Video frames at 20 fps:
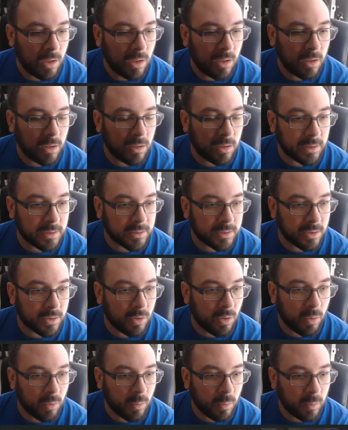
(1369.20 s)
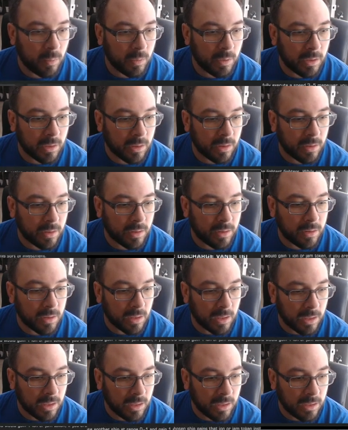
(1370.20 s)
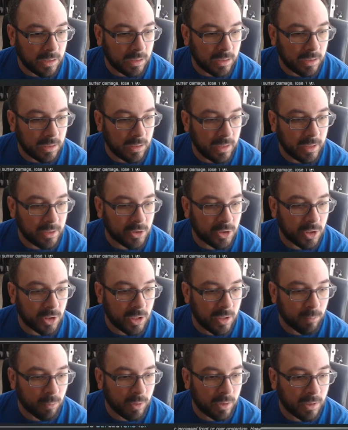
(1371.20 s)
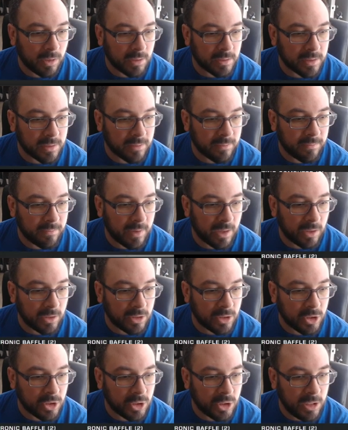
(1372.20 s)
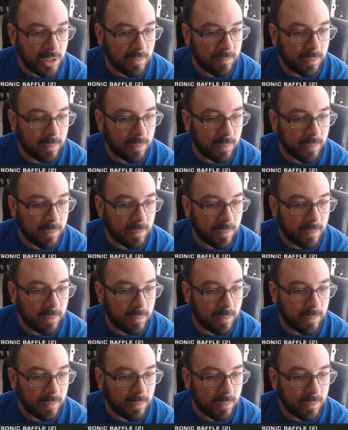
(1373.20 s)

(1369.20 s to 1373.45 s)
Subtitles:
Let's go with engine upgrade because it's fairly cheap